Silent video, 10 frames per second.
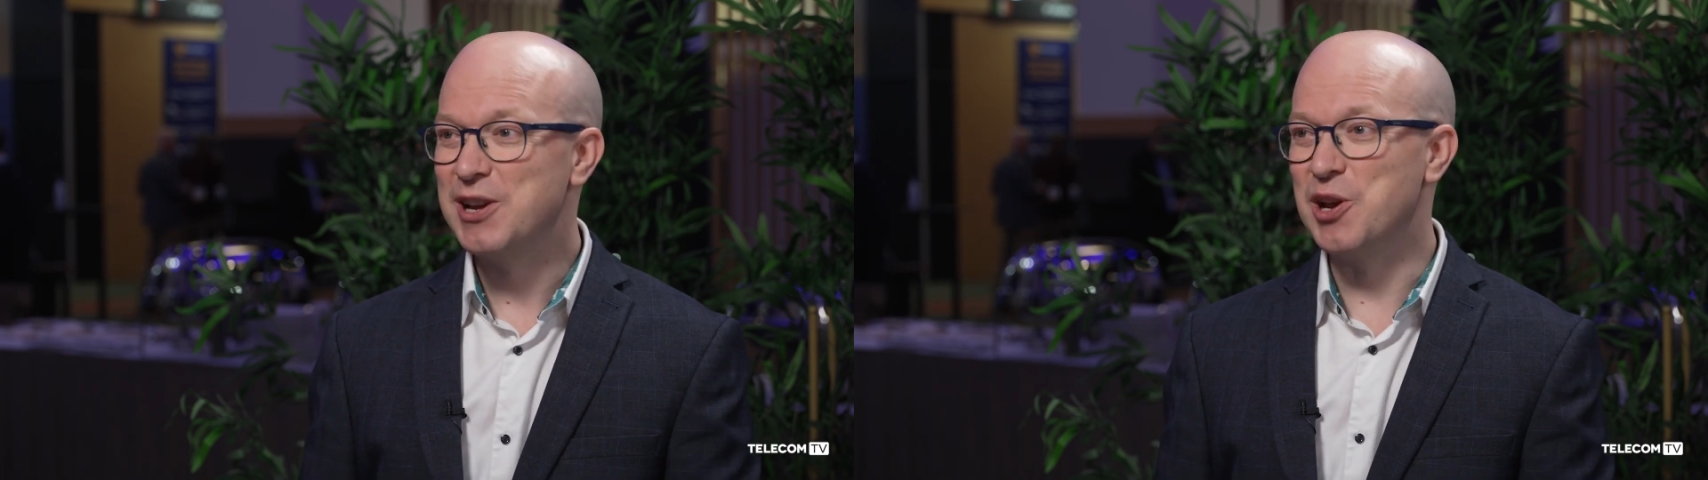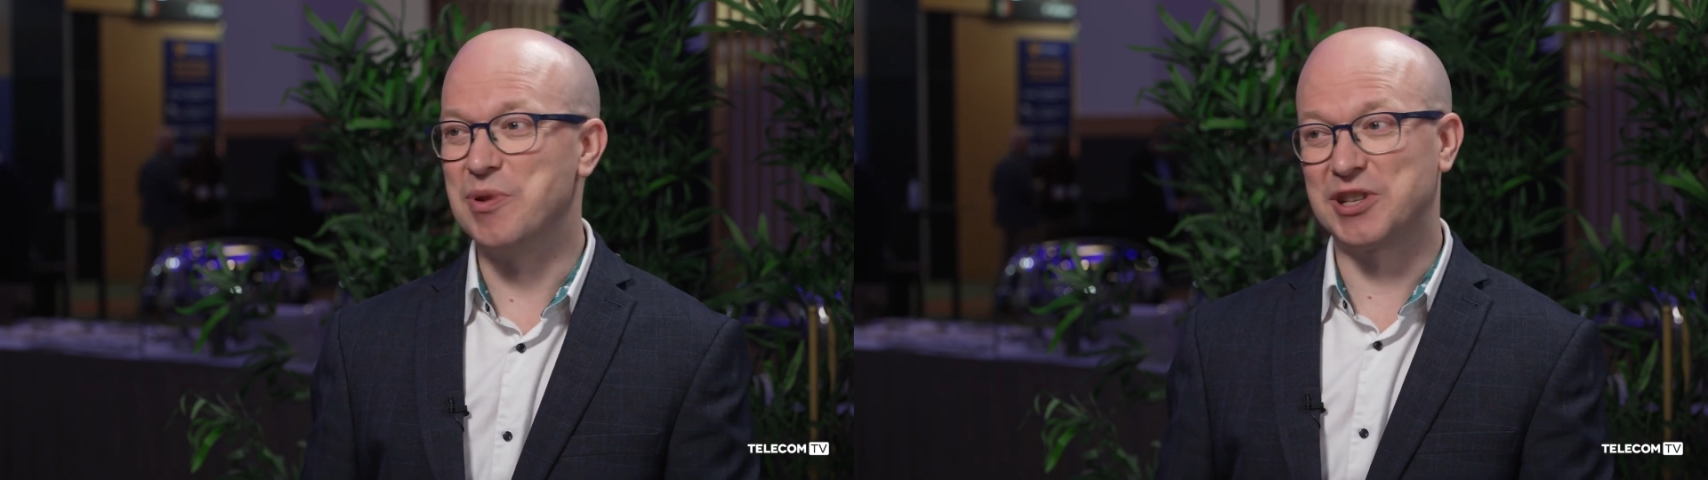
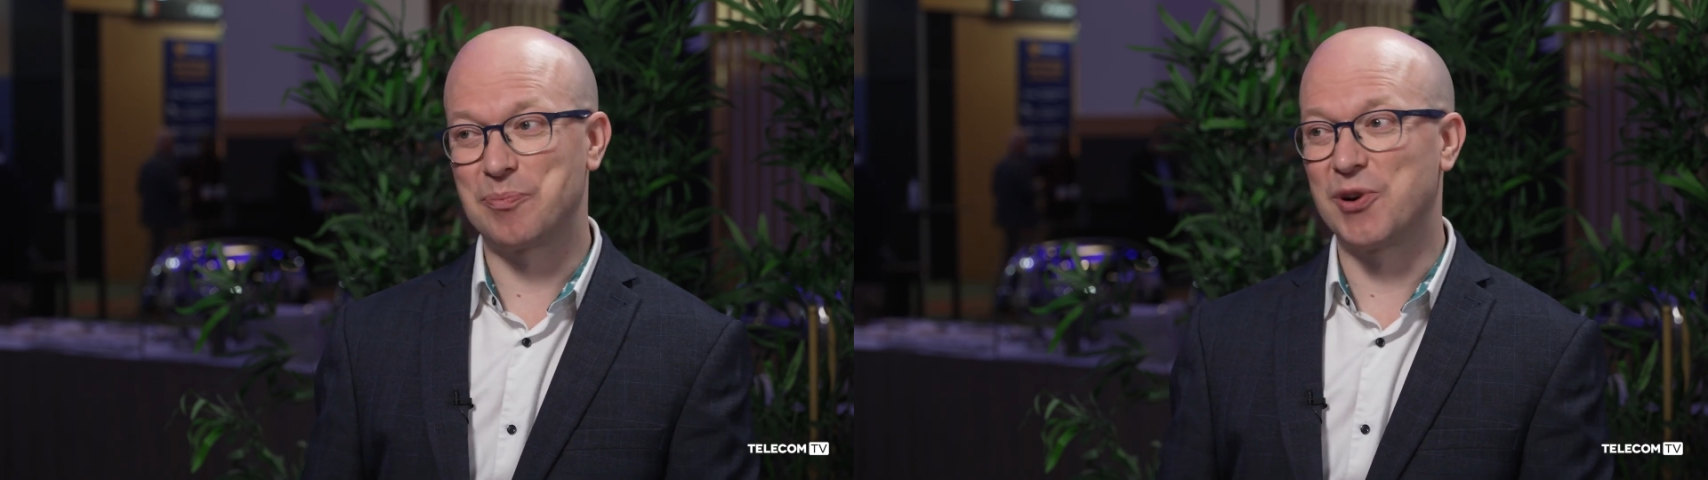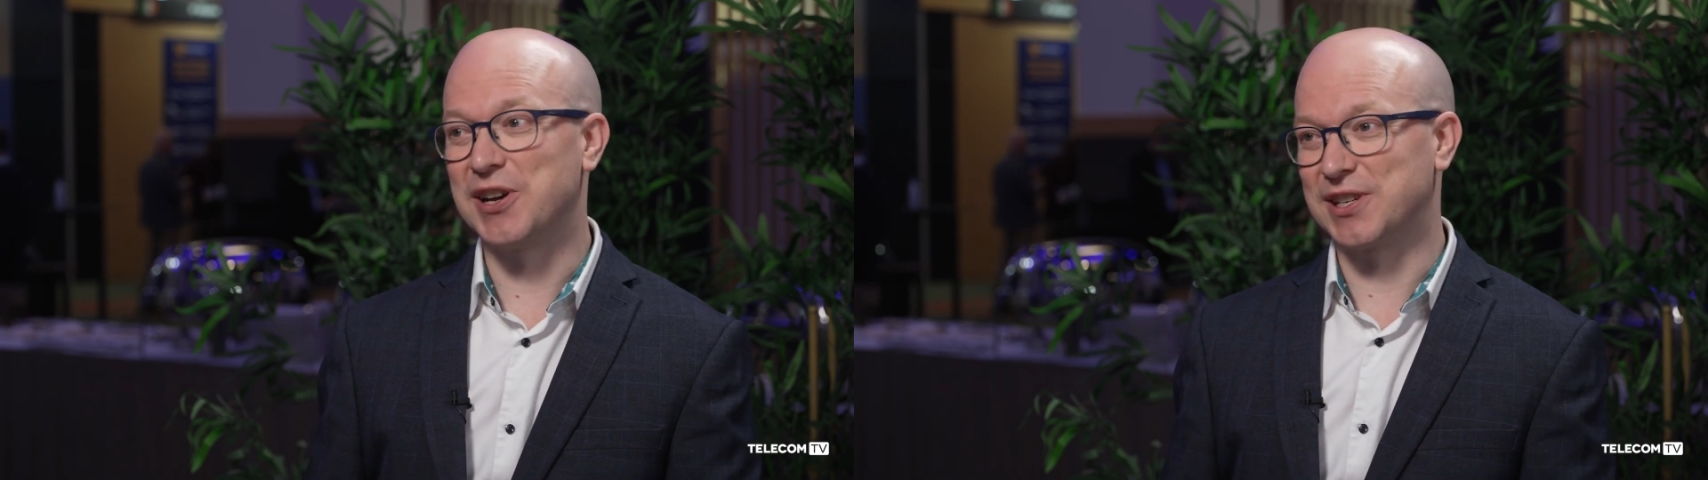you'd be
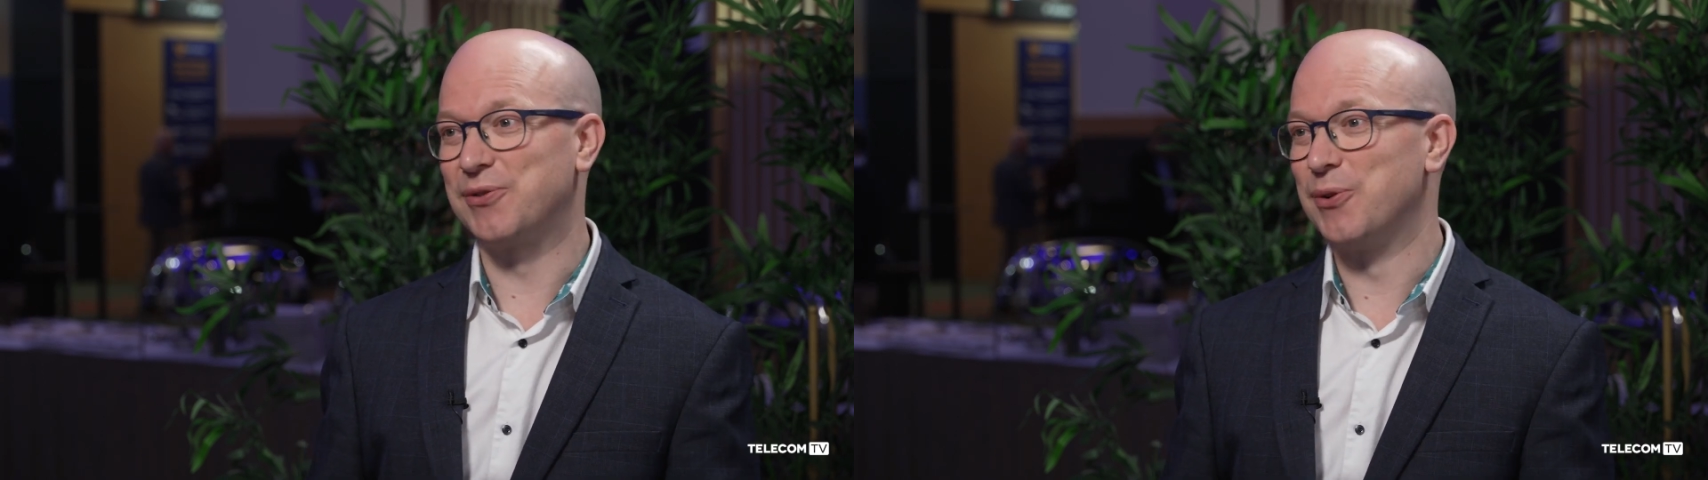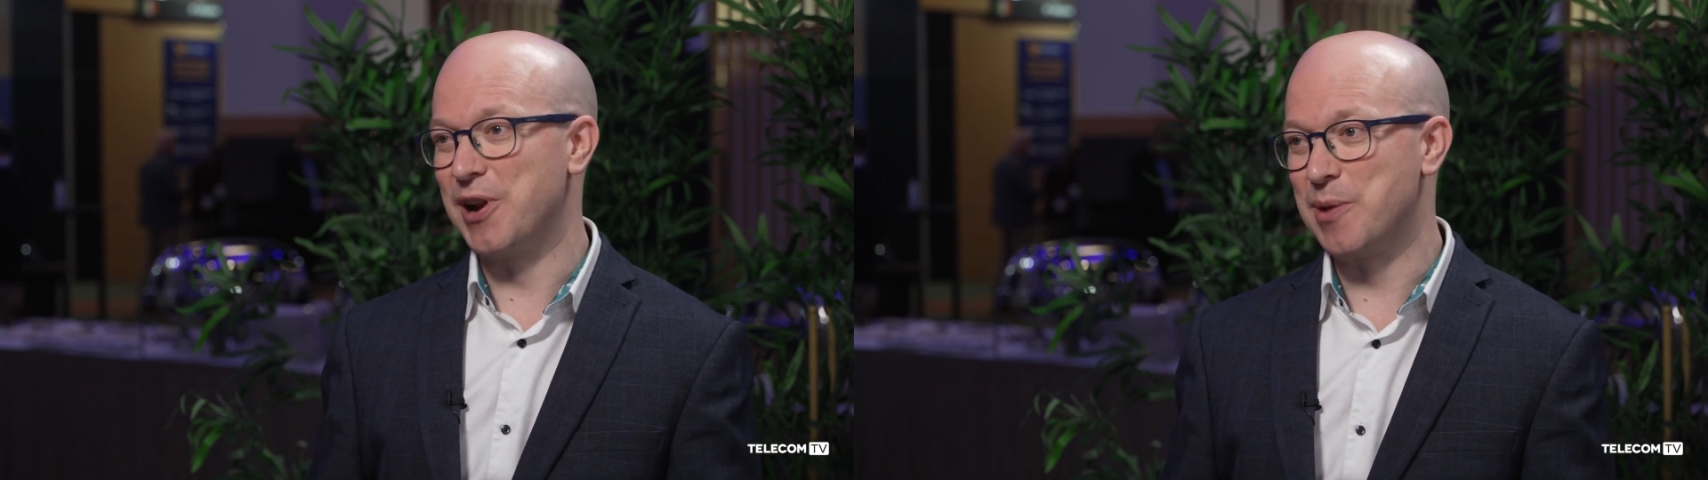surprised
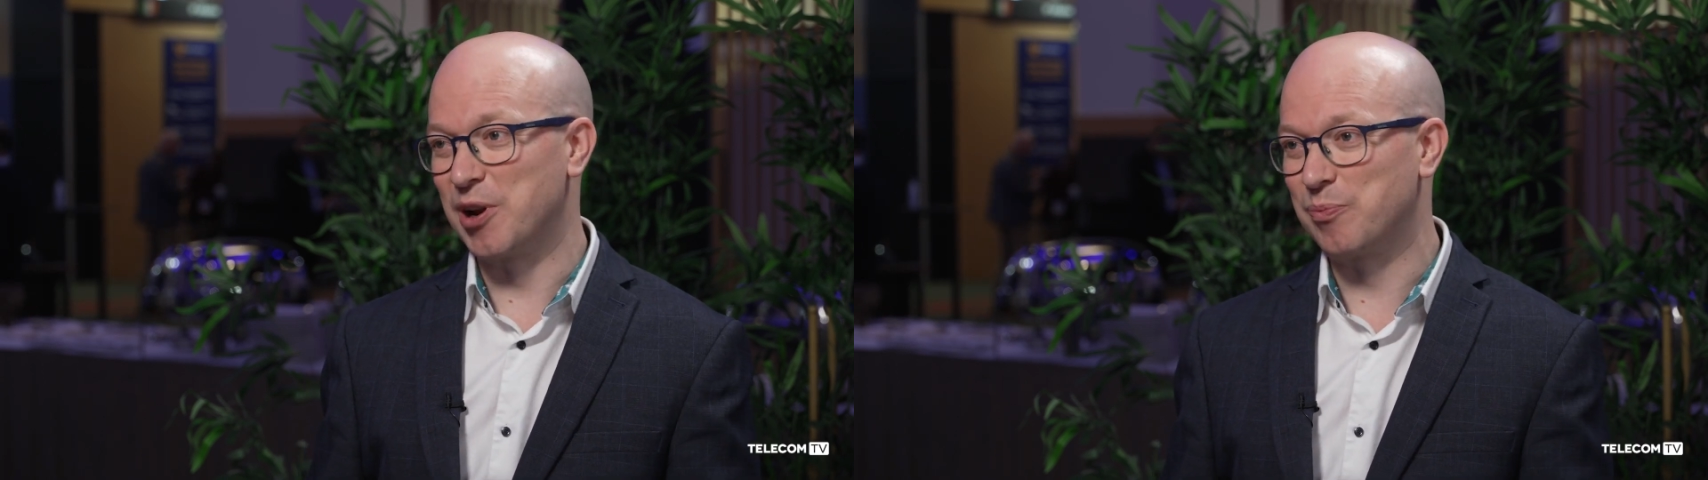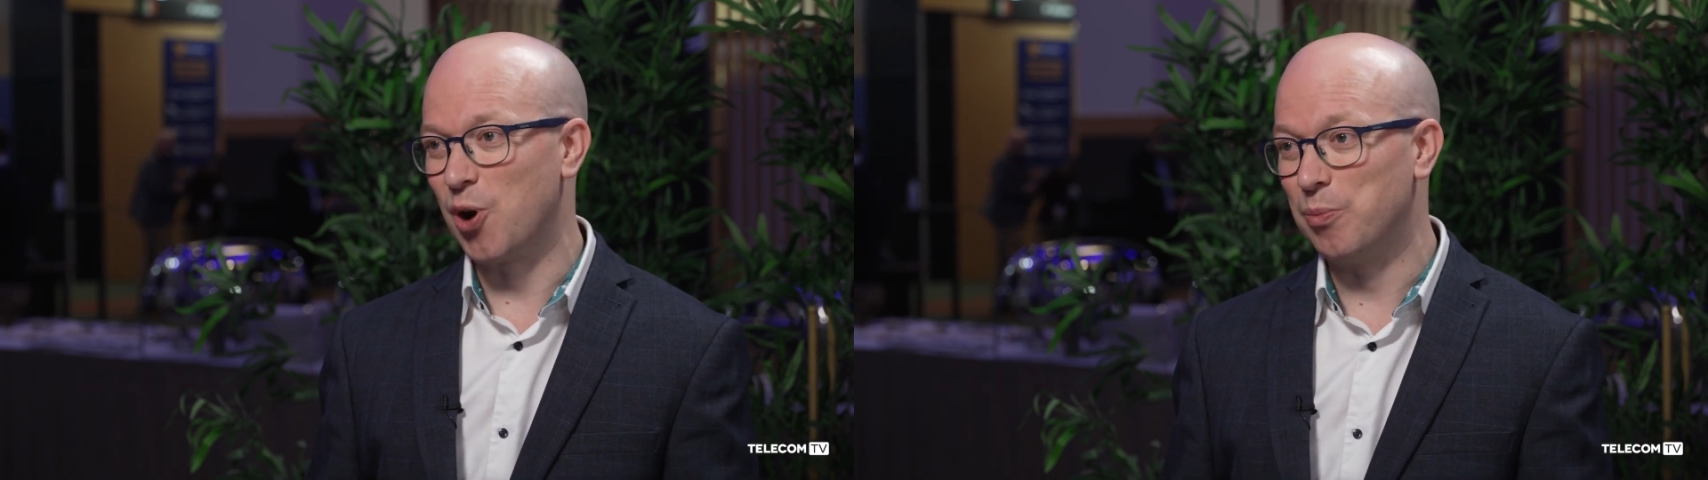if there were any
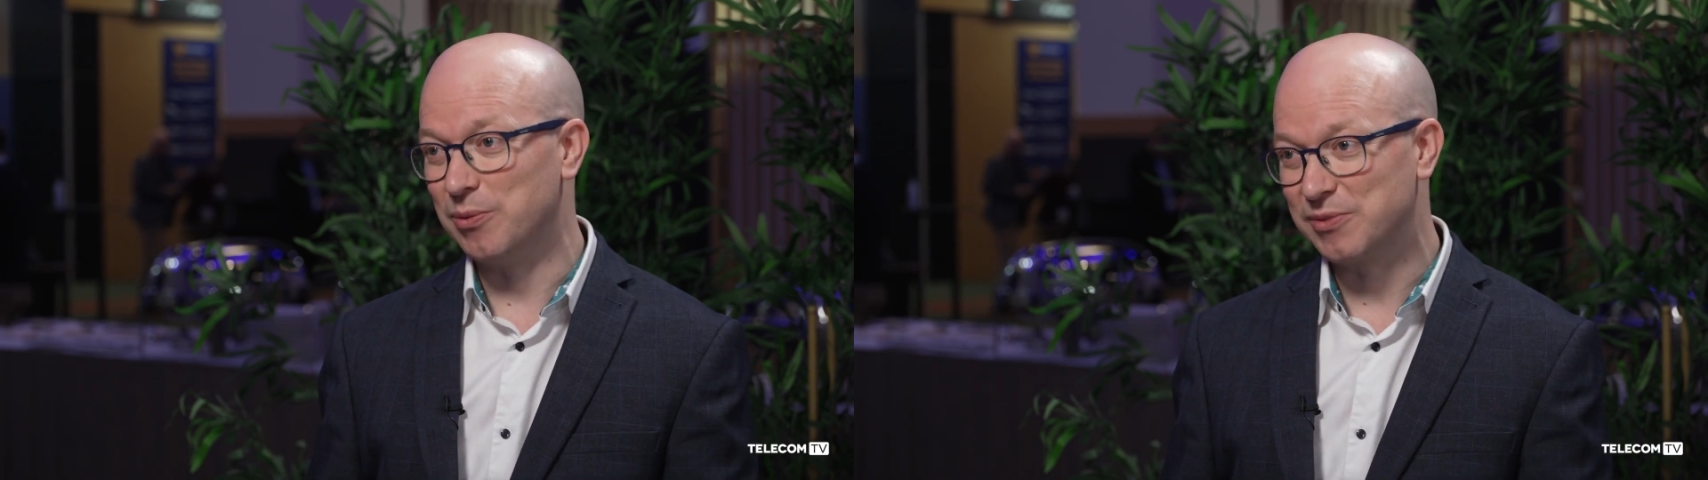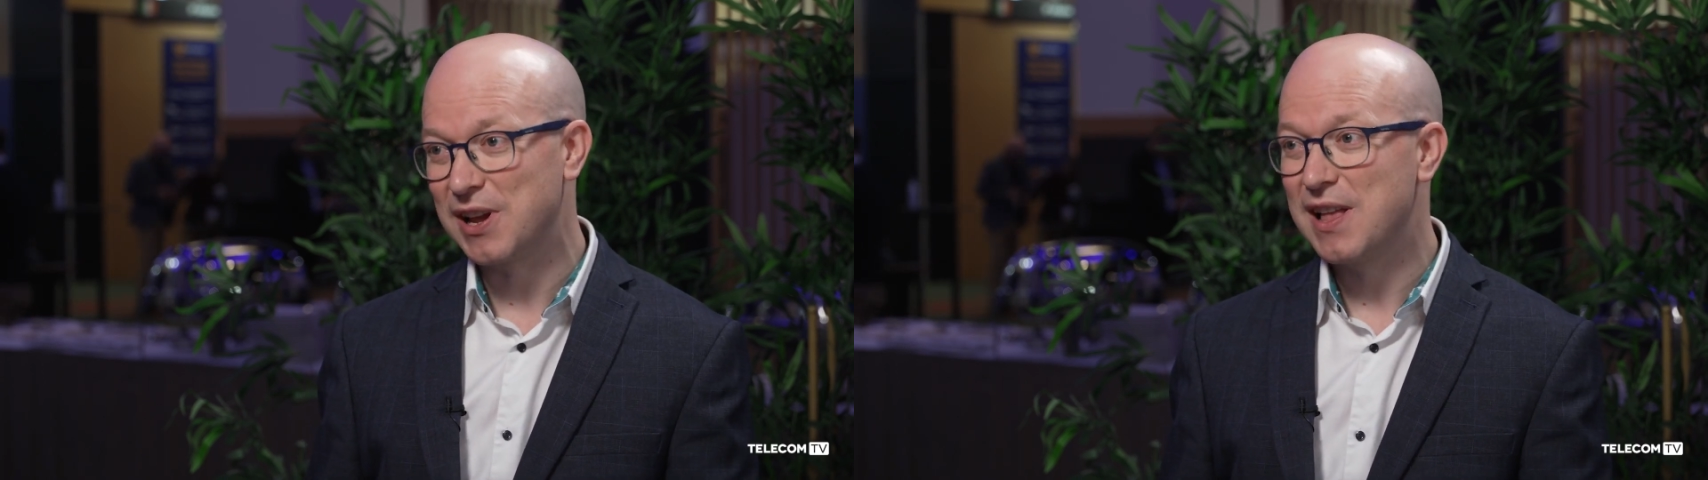big
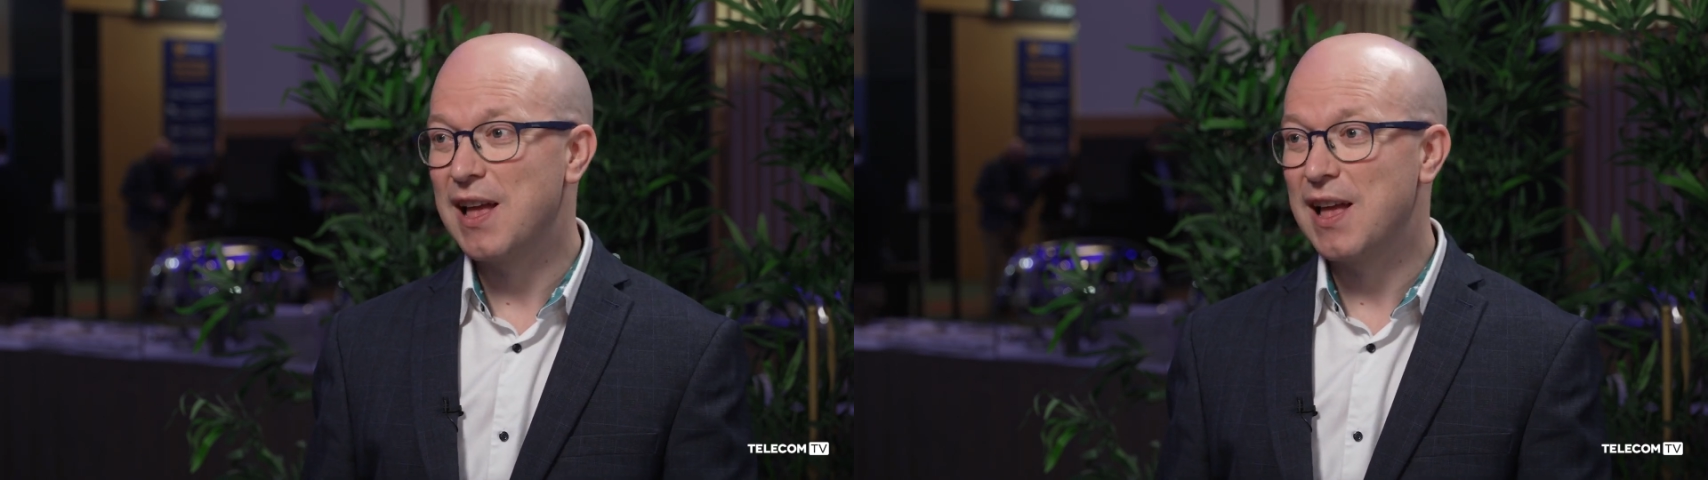problems.